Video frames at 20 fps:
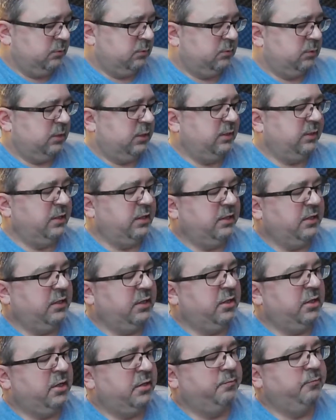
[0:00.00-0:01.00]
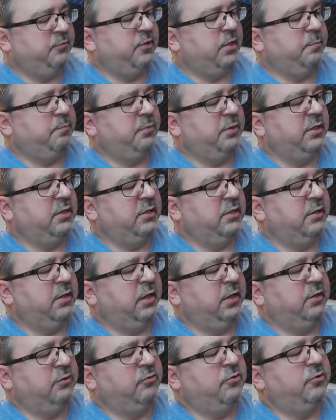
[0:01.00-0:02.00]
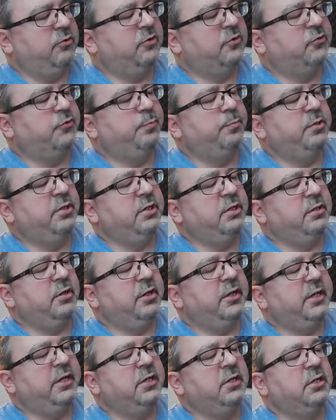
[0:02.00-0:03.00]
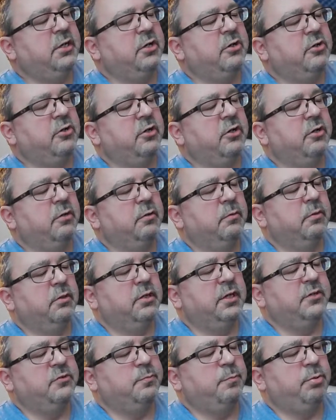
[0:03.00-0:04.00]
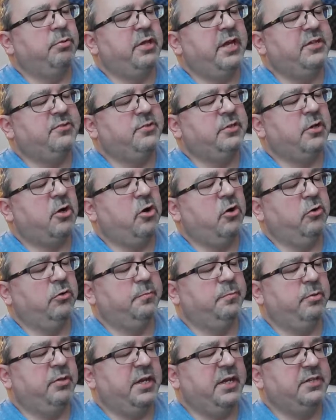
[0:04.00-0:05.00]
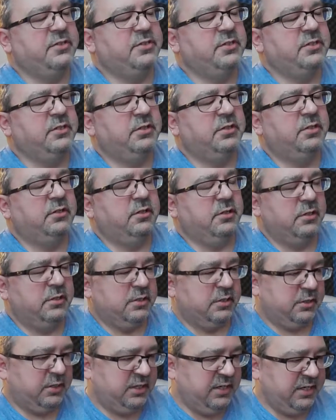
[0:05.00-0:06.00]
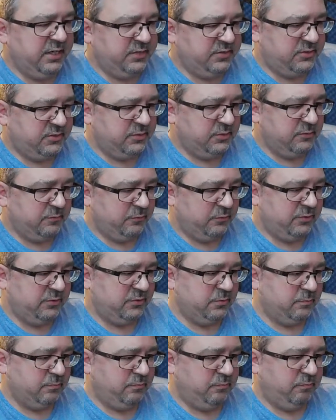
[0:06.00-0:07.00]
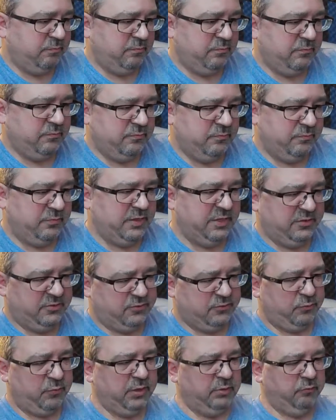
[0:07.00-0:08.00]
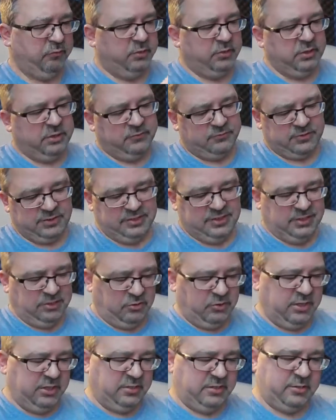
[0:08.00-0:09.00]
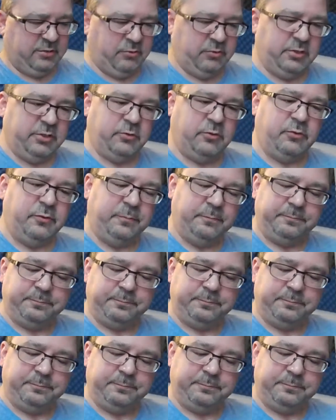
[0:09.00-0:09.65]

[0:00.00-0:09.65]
and then it comes up into the split, and again another nice hard plastic case with some nice strain reliefs, and then you get the little